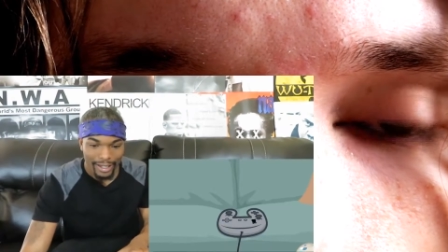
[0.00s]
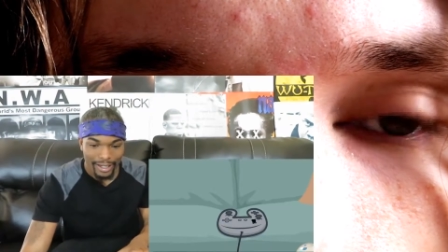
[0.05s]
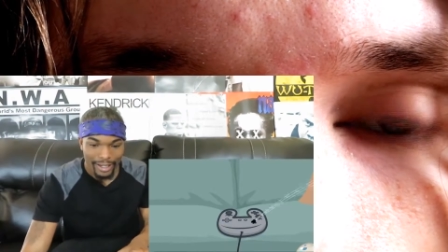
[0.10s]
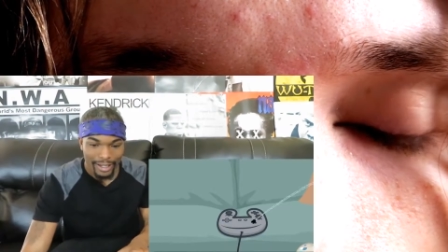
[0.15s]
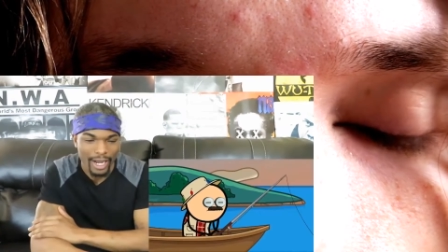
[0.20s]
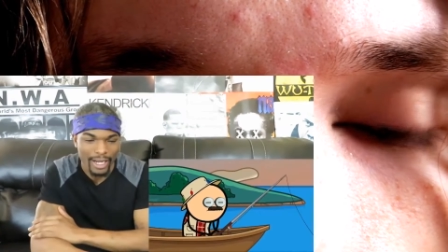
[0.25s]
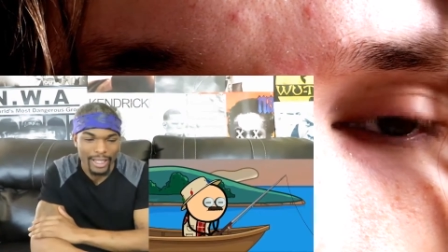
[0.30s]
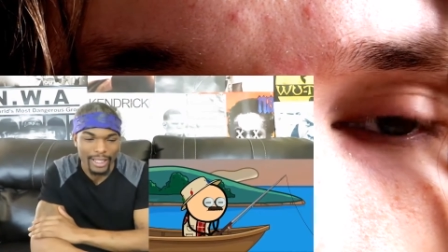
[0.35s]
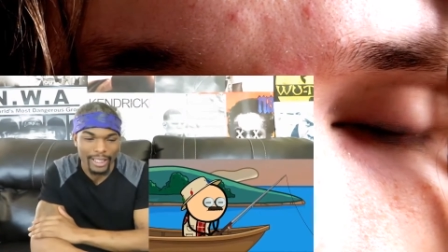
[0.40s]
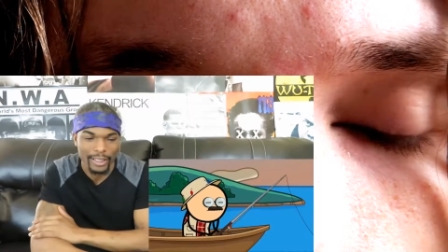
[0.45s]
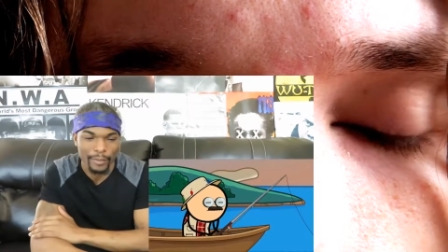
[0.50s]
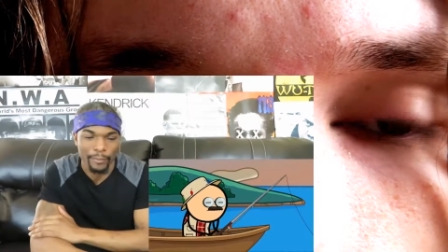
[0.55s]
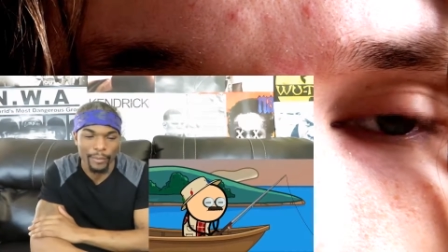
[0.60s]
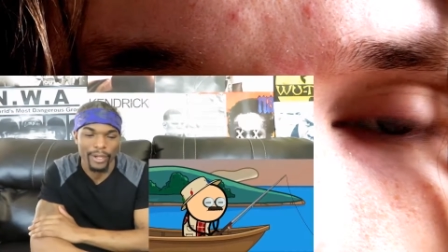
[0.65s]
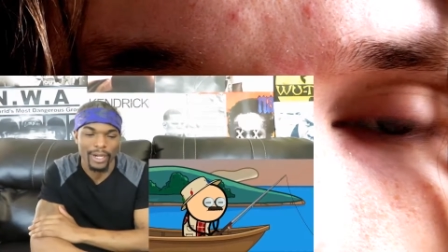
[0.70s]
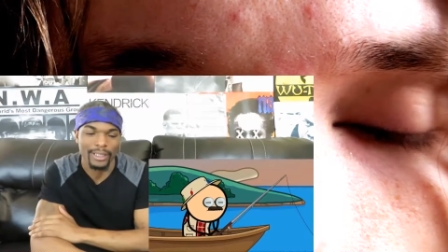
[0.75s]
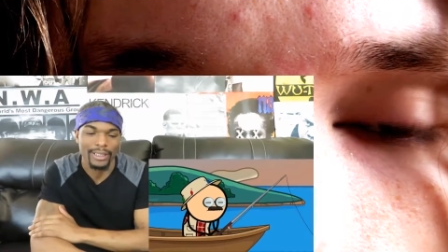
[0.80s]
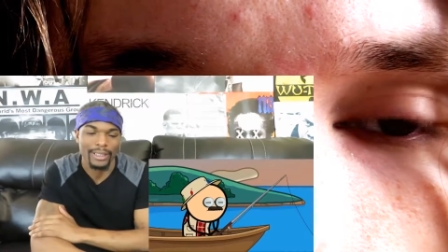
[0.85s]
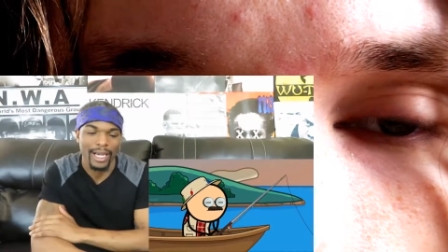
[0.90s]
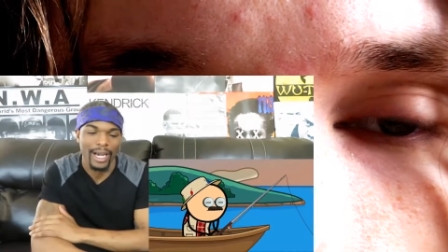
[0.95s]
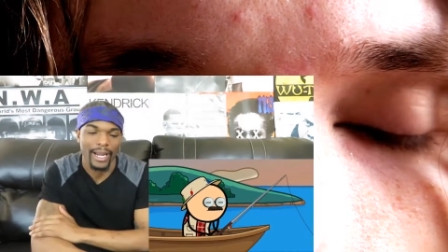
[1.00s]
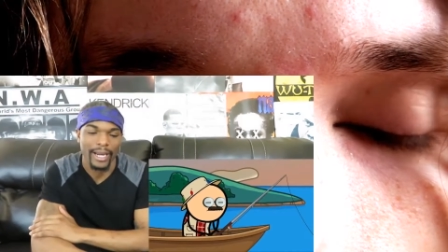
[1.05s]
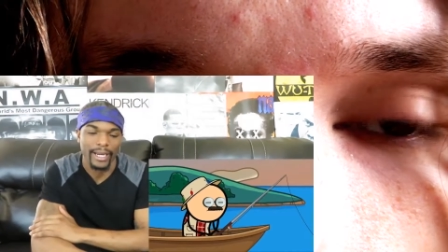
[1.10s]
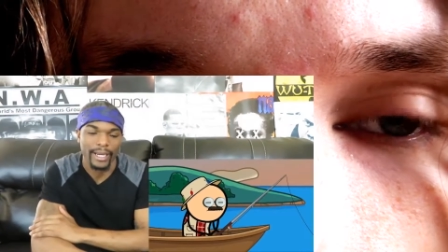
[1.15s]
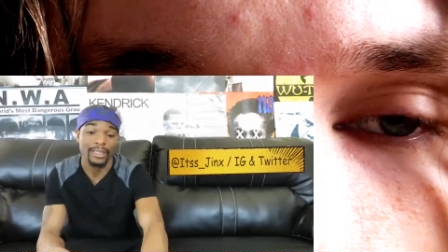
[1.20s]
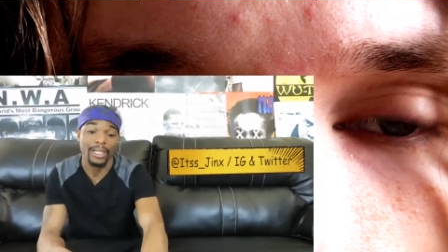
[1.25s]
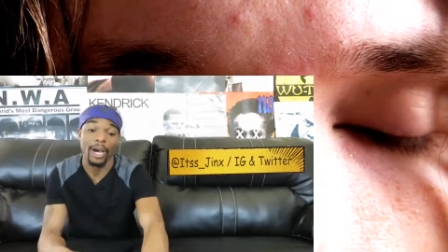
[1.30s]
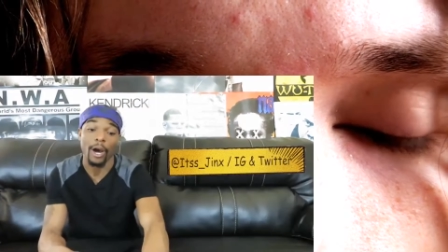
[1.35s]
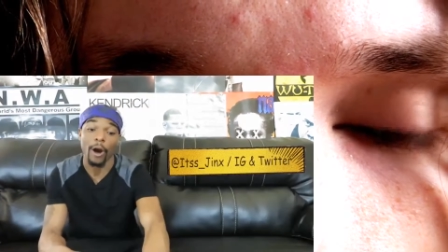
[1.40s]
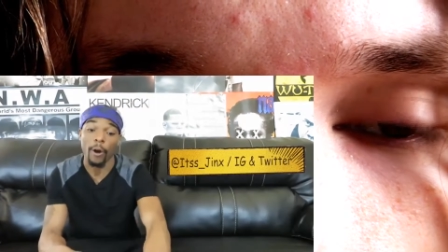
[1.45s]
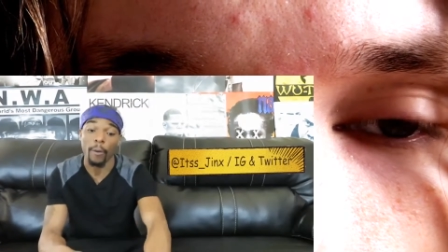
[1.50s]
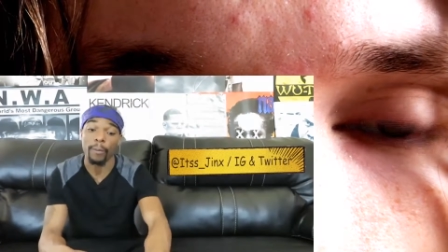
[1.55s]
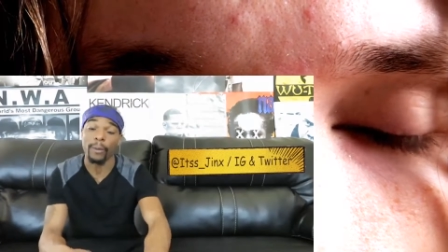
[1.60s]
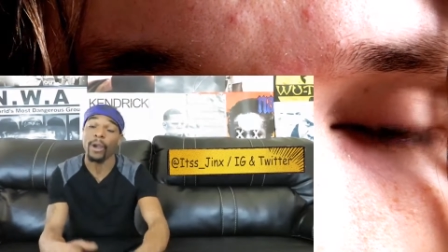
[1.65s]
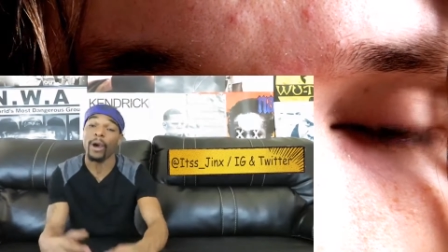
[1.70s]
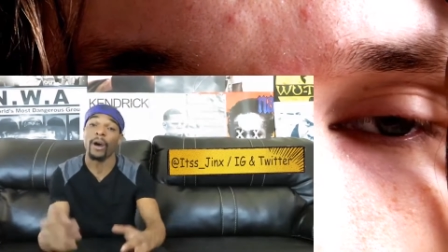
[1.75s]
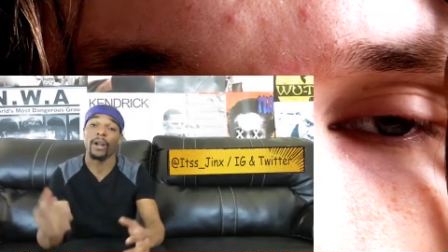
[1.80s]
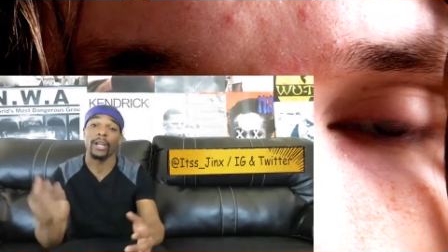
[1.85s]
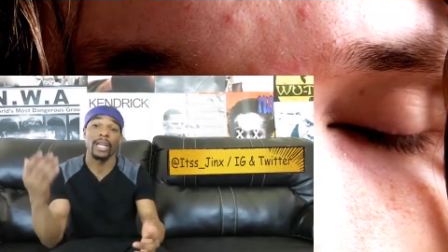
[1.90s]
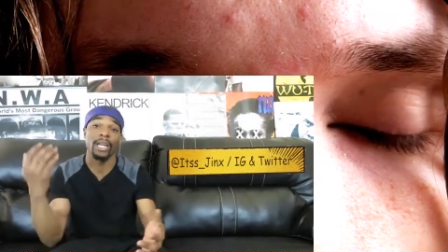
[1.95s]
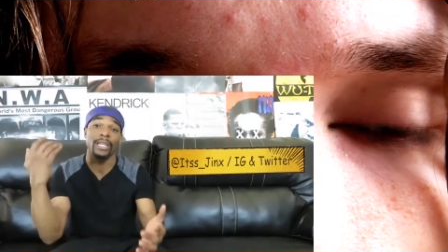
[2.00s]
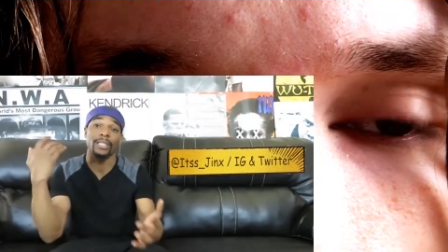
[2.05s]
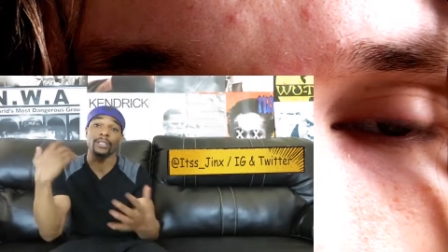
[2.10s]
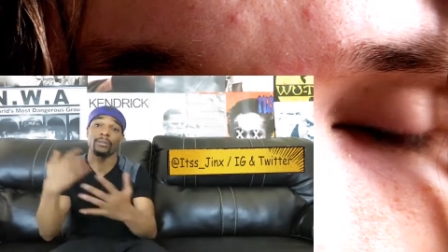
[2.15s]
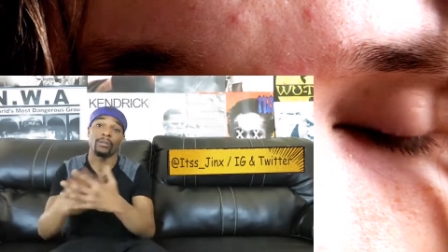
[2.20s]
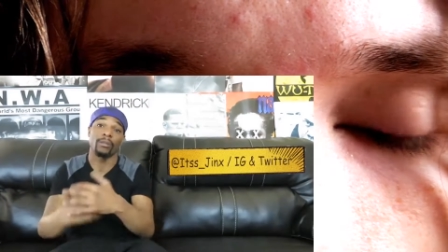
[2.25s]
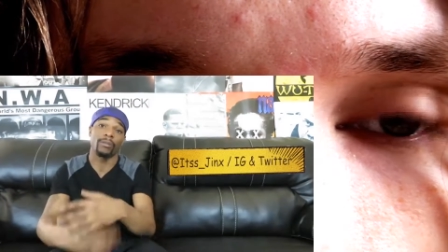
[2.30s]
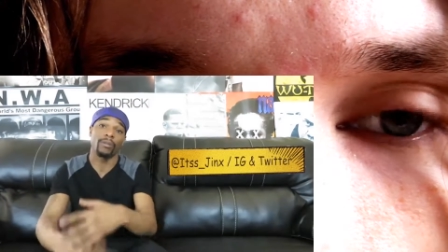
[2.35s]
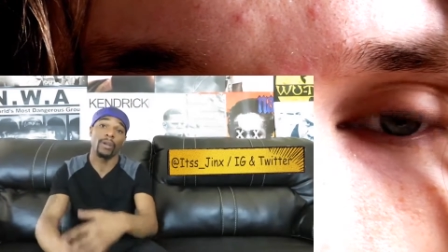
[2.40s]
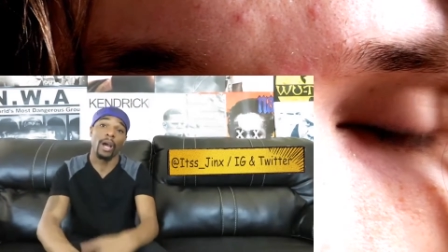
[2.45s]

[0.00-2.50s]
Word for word: So I need to put a time and I hope y'all did too.